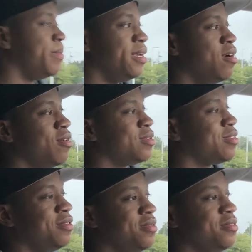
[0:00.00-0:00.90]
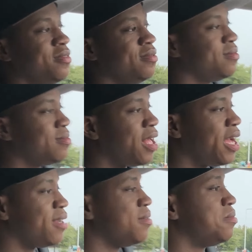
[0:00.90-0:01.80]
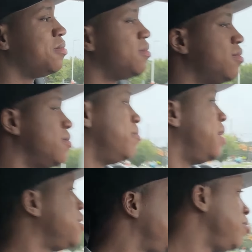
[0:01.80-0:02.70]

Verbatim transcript: be going through like mental